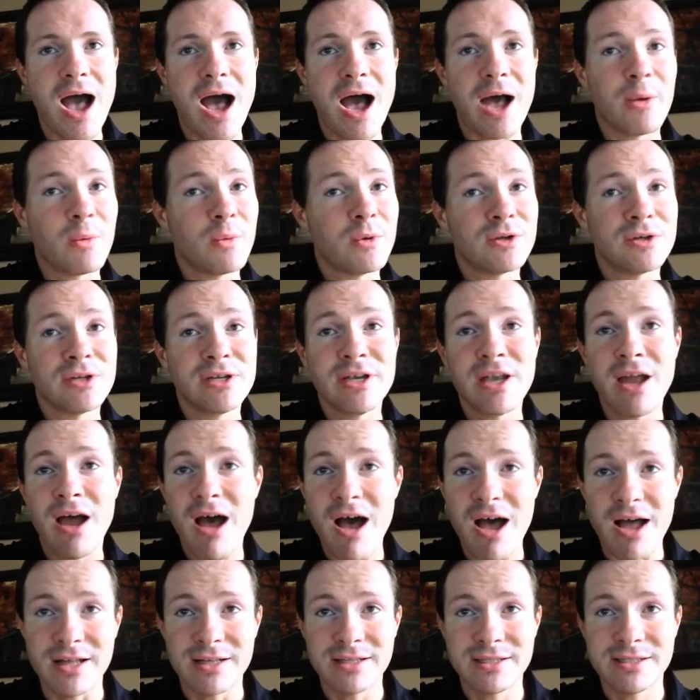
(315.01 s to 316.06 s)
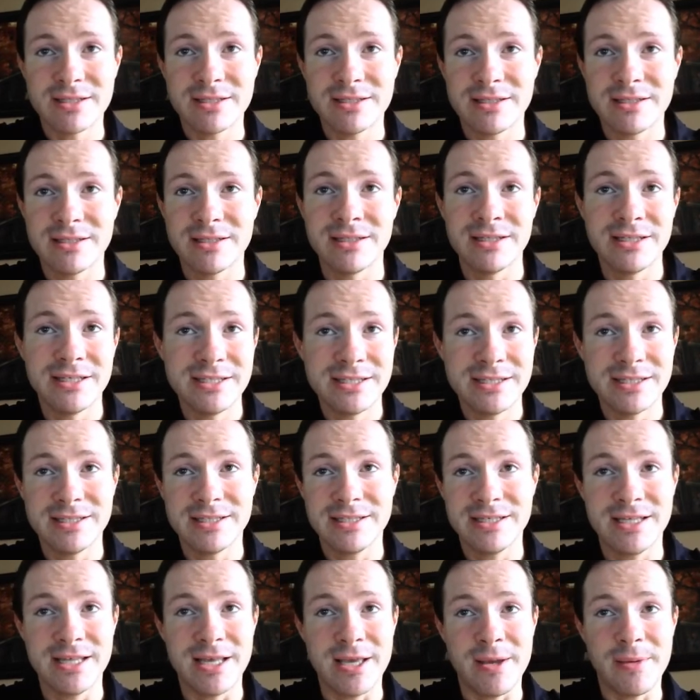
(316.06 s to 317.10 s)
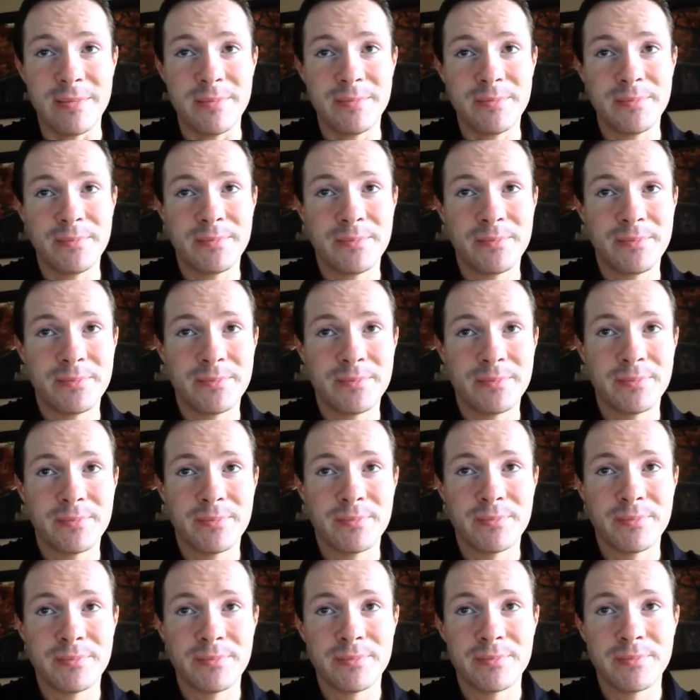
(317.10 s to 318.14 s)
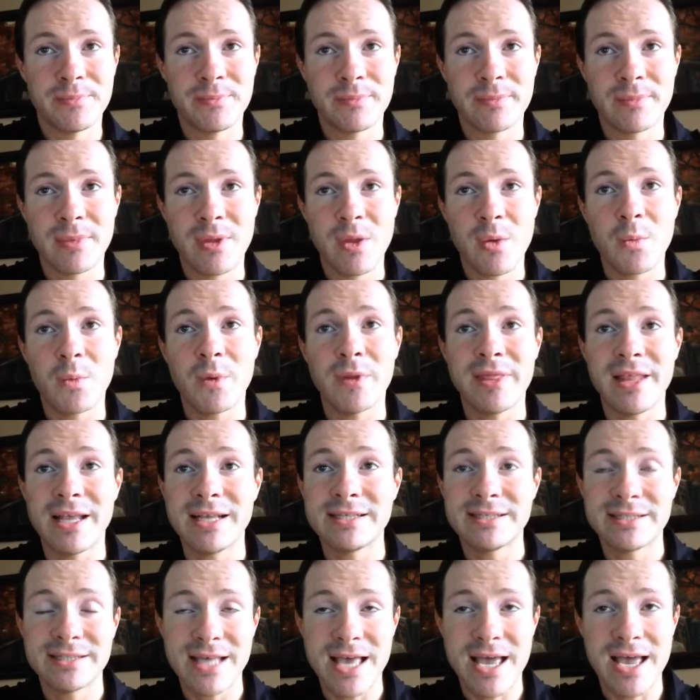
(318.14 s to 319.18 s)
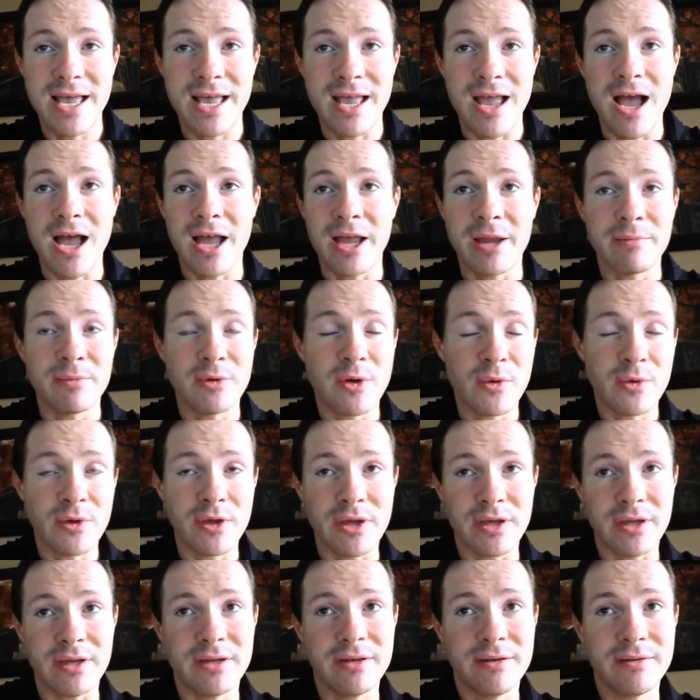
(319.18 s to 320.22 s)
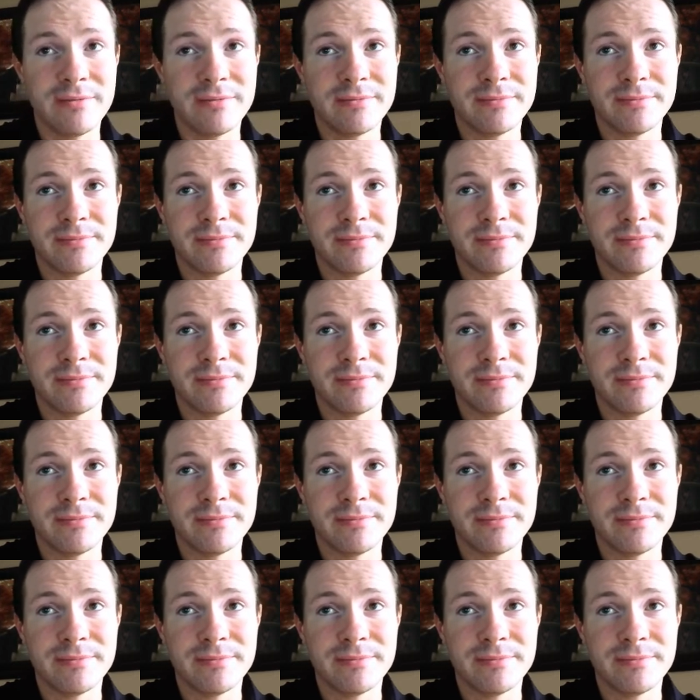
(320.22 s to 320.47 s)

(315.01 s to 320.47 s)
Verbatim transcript: I will not listen to them when they say, I am no good.